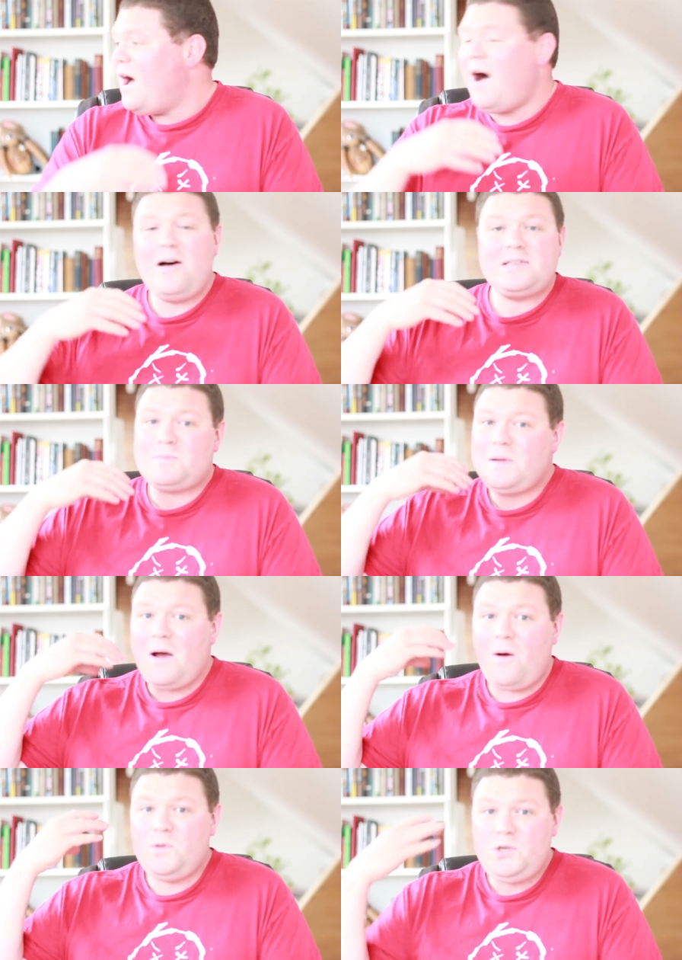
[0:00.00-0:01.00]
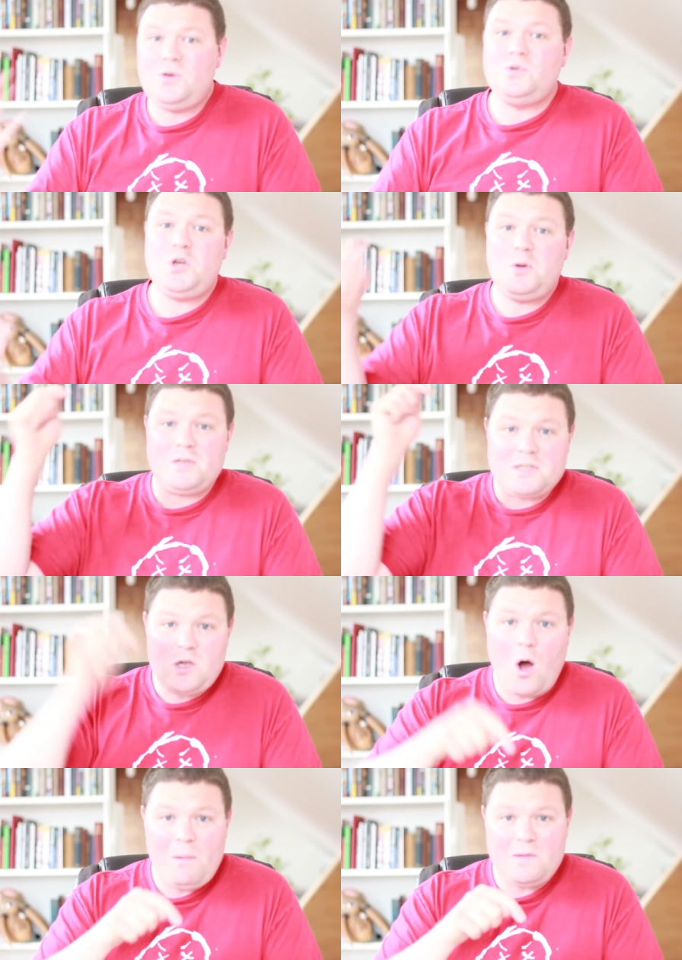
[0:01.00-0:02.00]
Ask me on YouTube, just
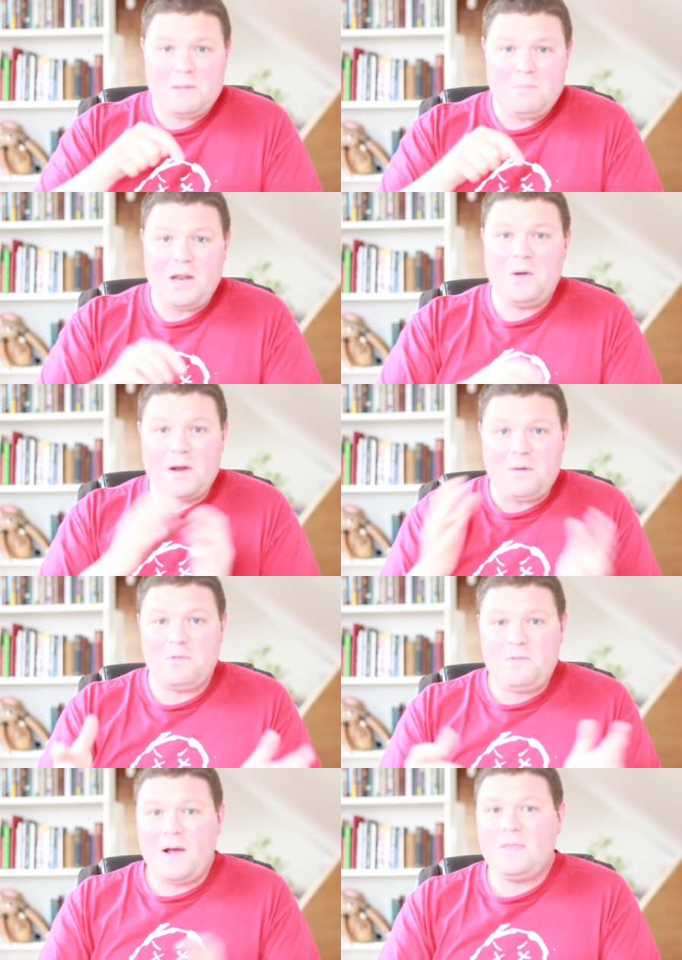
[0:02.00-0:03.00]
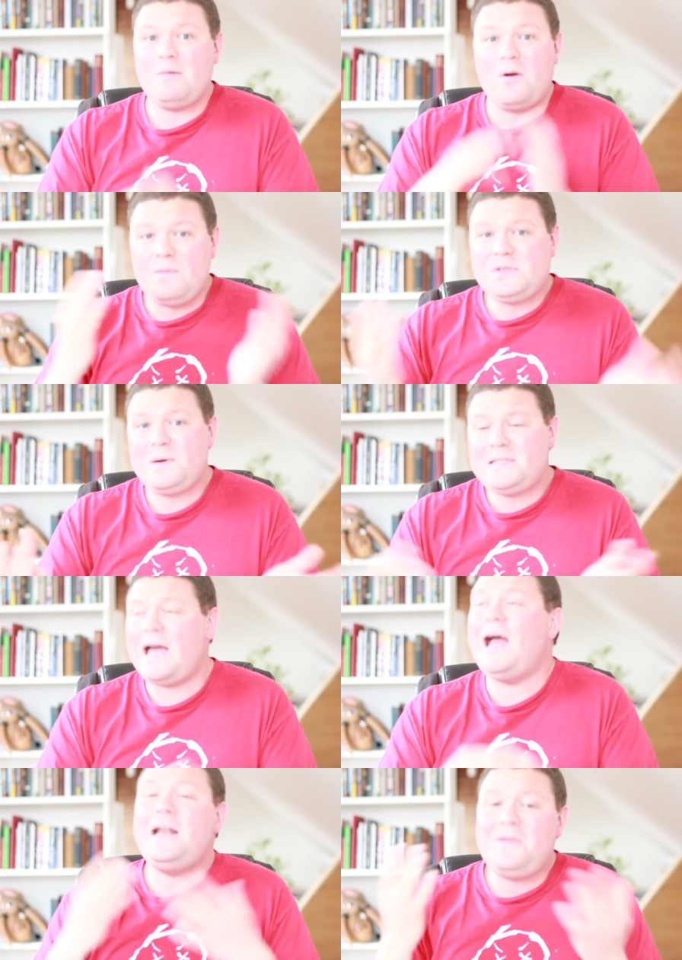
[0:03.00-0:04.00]
comment them below and I'll find them, or on
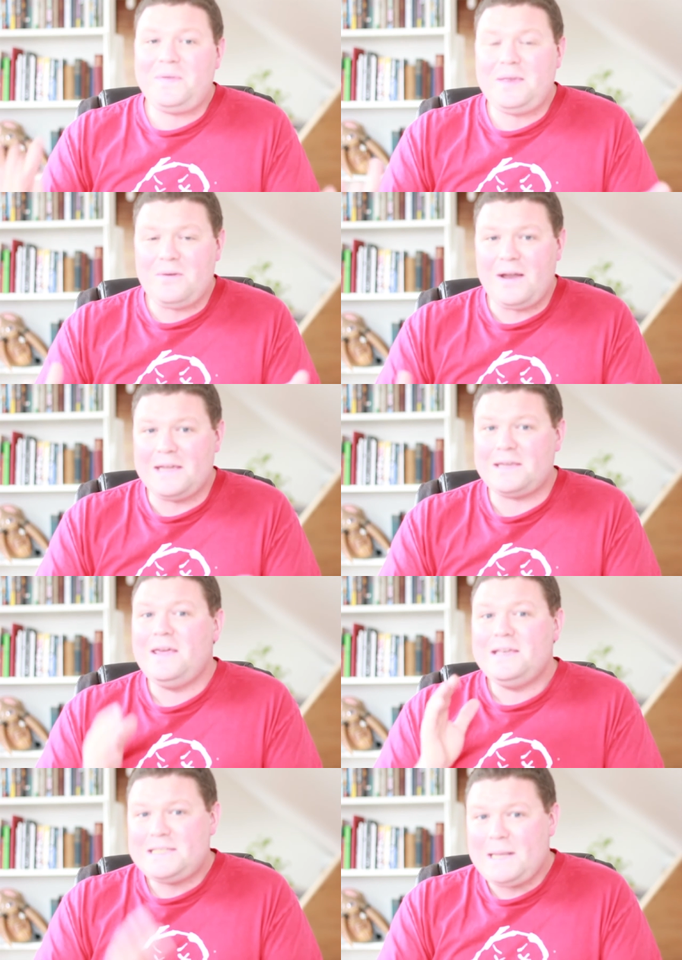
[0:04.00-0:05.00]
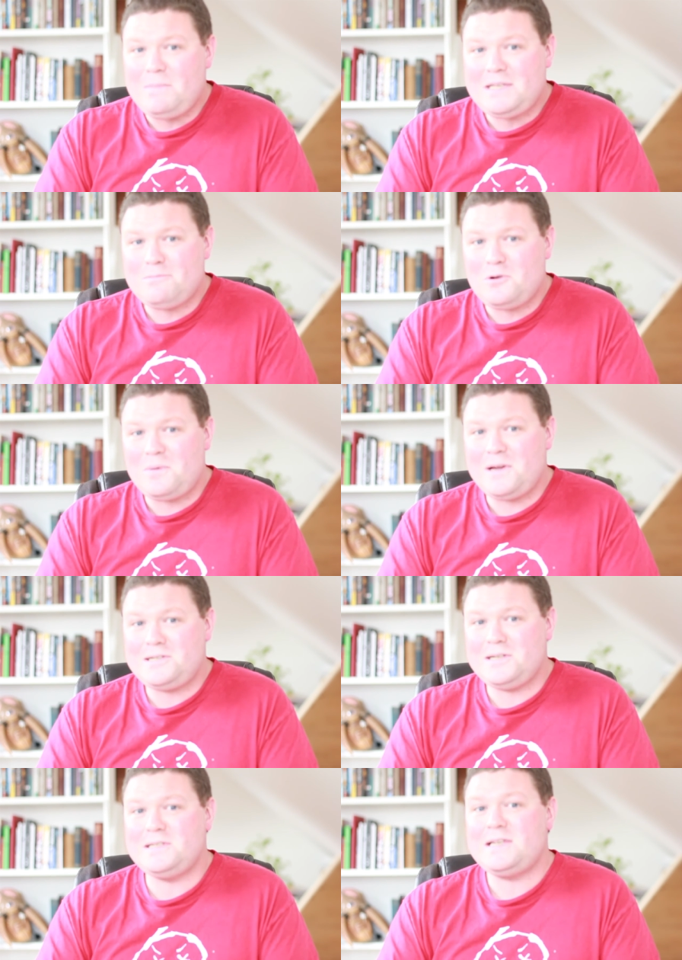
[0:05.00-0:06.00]
Twitter, anything you like. Send me some more
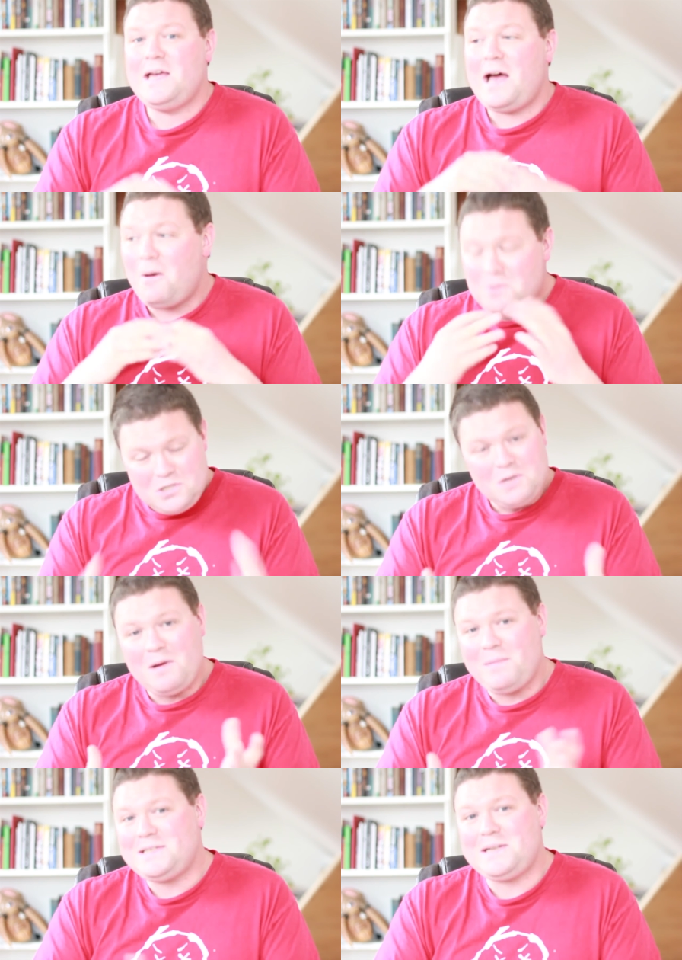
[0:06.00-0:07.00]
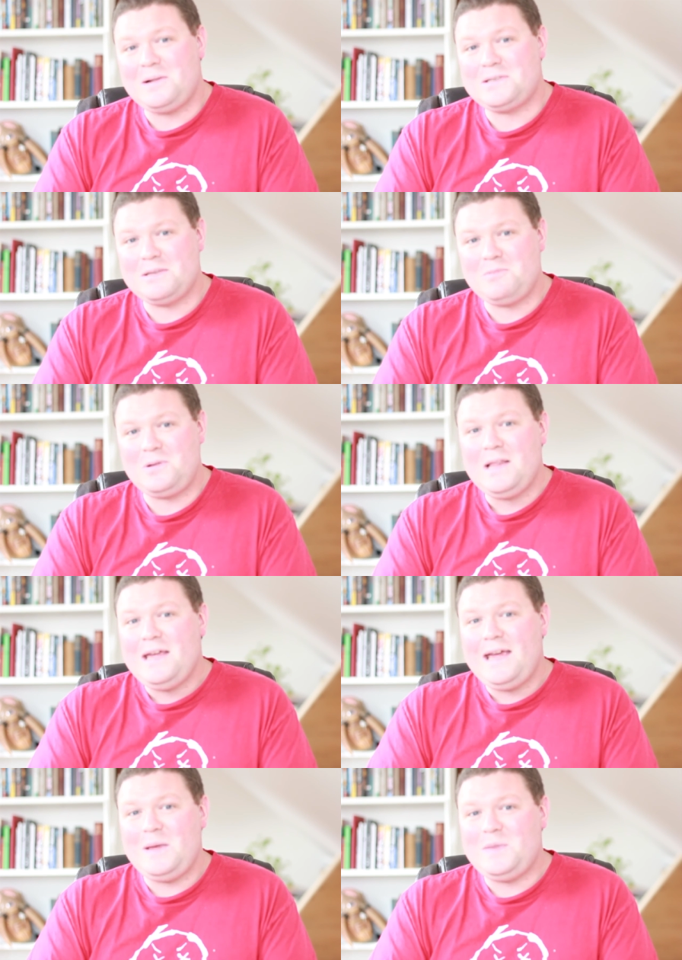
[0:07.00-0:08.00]
questions. I will do my best to answer them all
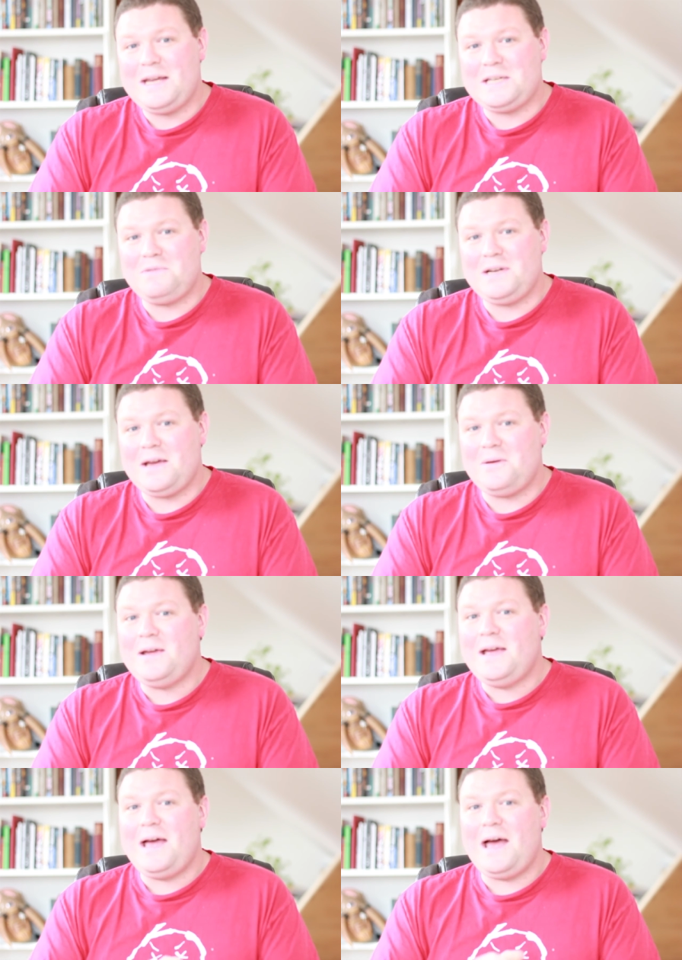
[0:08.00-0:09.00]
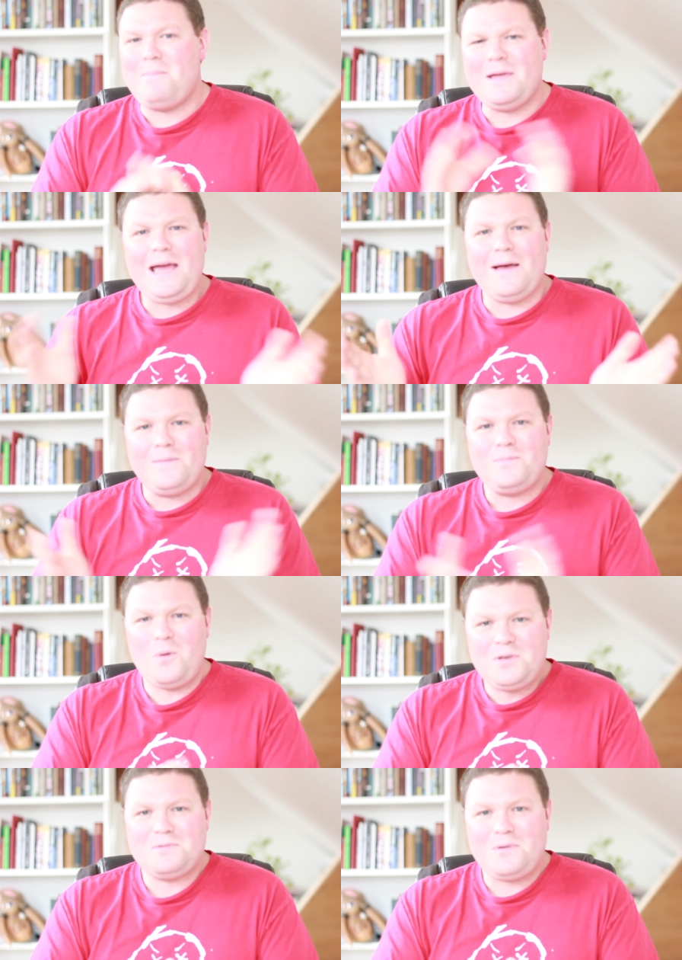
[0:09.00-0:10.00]
in the next video. But yeah,
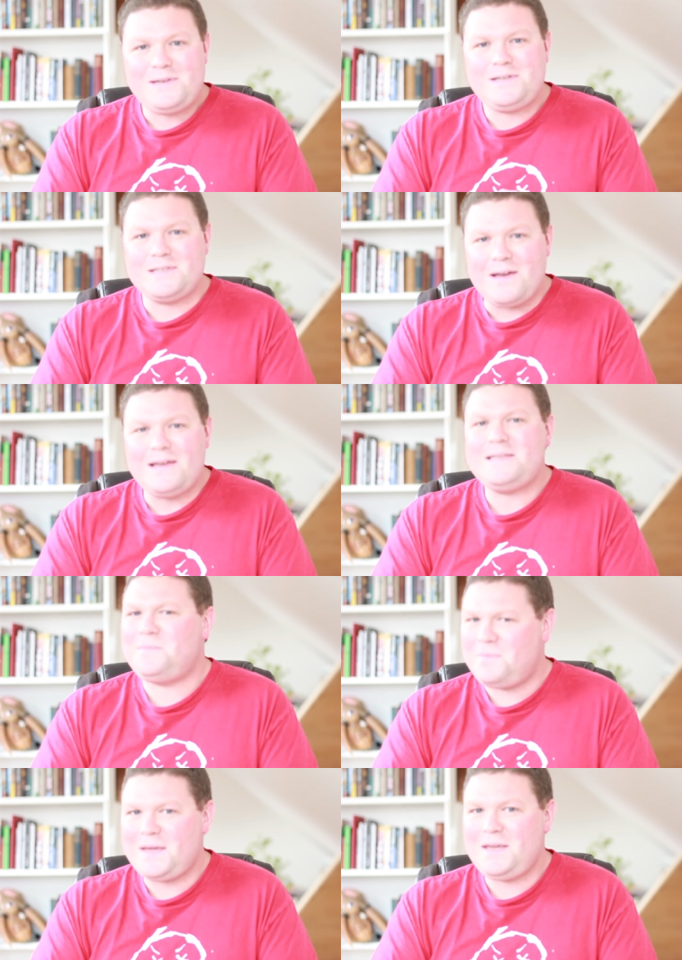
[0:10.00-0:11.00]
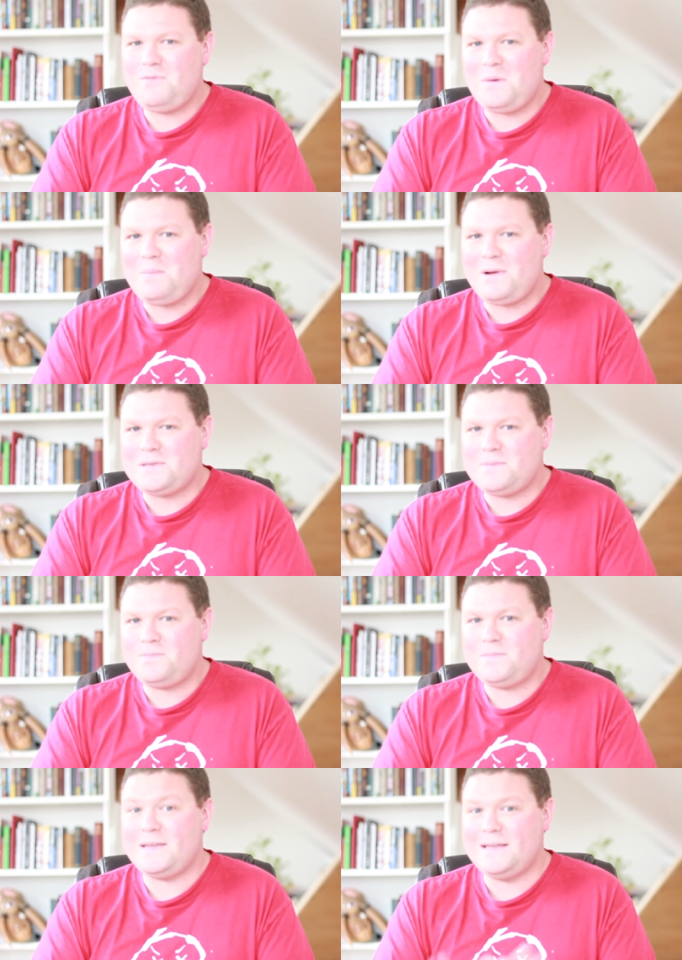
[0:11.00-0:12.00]
awesome questions, guys. Thank you very much.
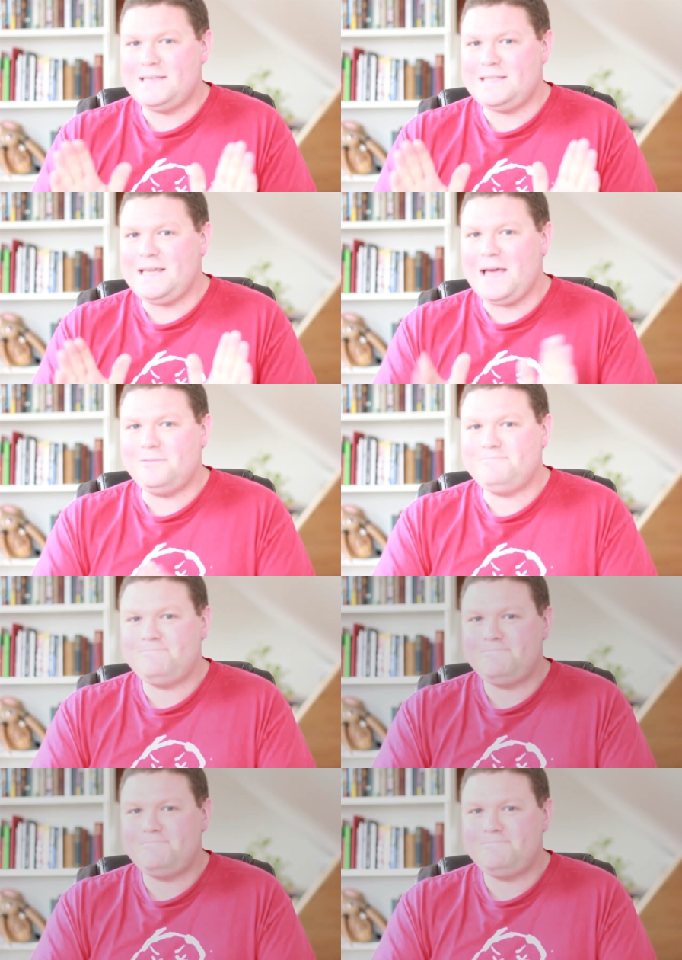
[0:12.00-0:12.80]
See ya.